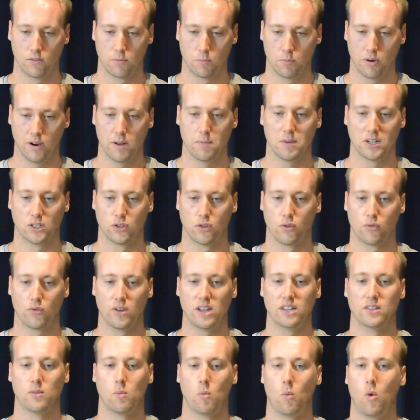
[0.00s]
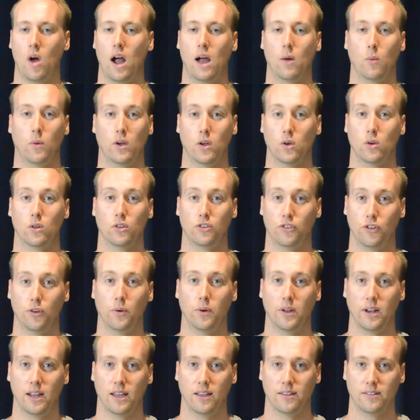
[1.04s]
pretty much the reason why we all
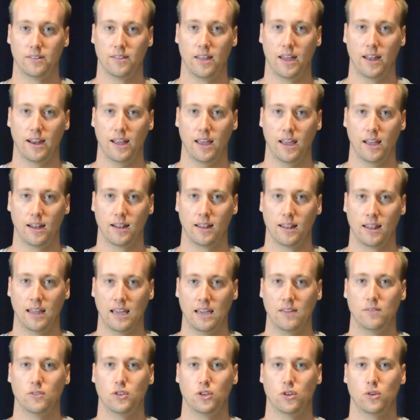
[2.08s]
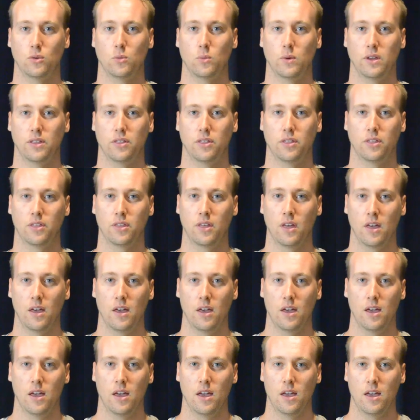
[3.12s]
do it is that it leaves you with
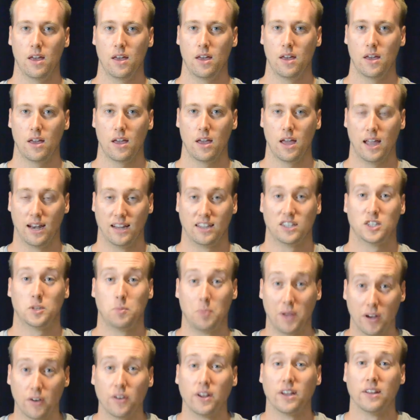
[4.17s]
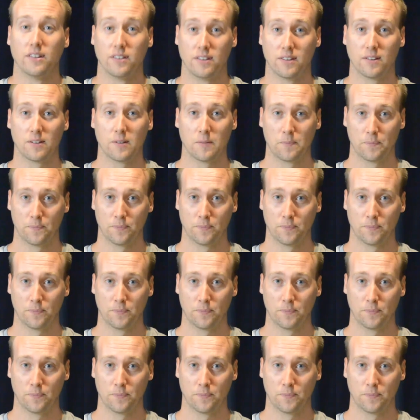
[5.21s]
an experience.